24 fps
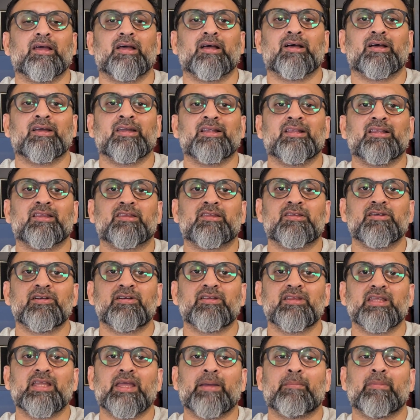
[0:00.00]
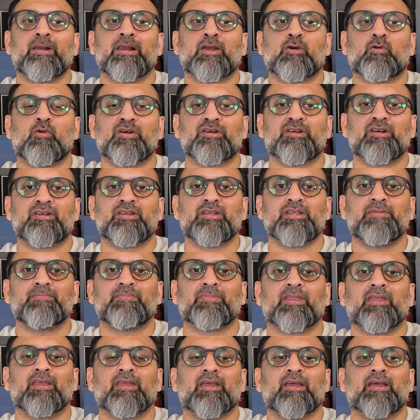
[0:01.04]
uh, in 30 ml quantity
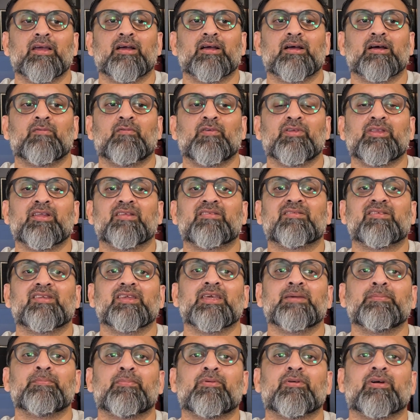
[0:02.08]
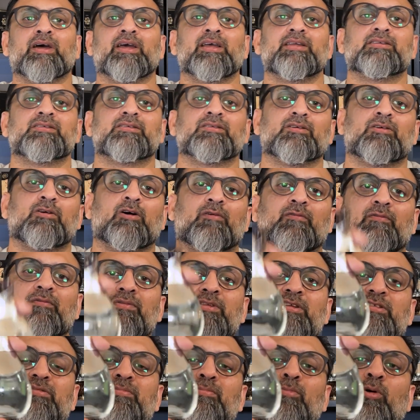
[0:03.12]
uh, with the same price of
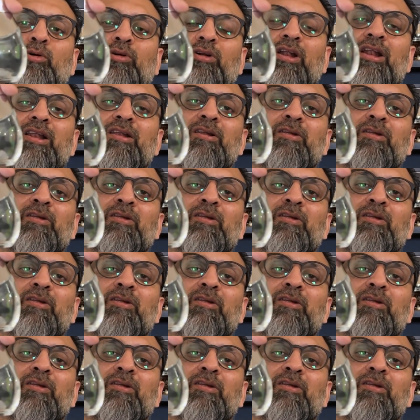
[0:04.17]
this bottle